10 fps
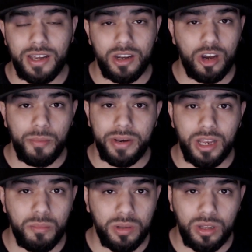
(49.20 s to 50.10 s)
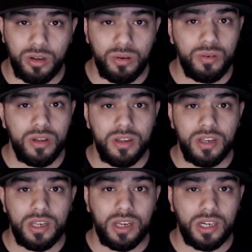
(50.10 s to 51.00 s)
comment down below,
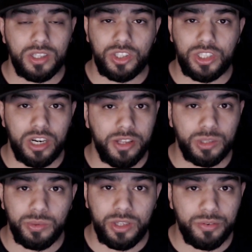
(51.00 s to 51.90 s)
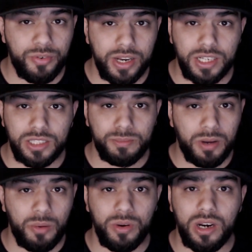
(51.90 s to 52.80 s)
share this with your friends. But
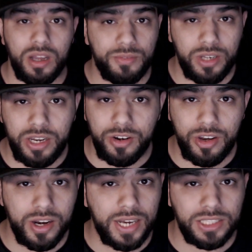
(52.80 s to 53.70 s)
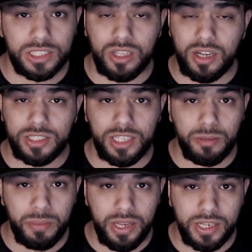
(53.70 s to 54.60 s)
I would love to hear your guys' thoughts and
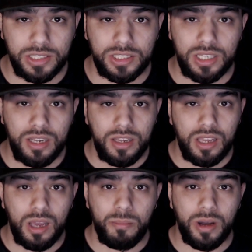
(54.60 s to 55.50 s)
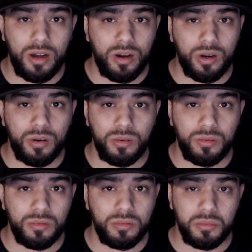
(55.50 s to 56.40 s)
opinions about
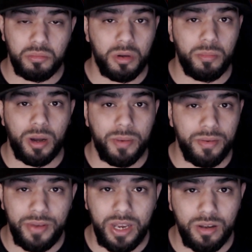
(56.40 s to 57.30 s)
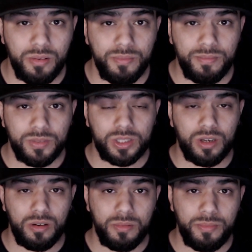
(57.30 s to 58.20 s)
my video.
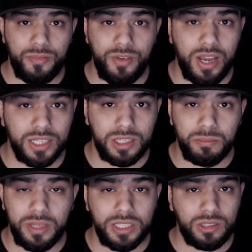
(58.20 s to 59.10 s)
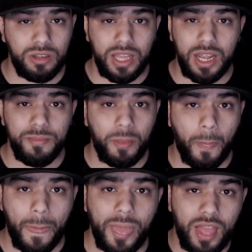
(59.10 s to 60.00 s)
So if you guys can please do that,
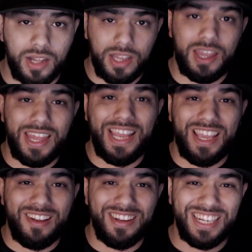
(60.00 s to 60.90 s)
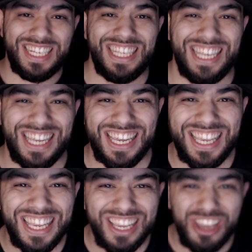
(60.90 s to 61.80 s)
thank you.
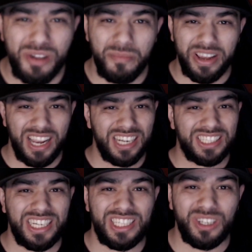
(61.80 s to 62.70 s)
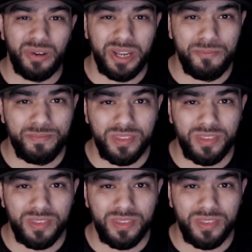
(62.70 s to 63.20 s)
But yeah, let's get to it.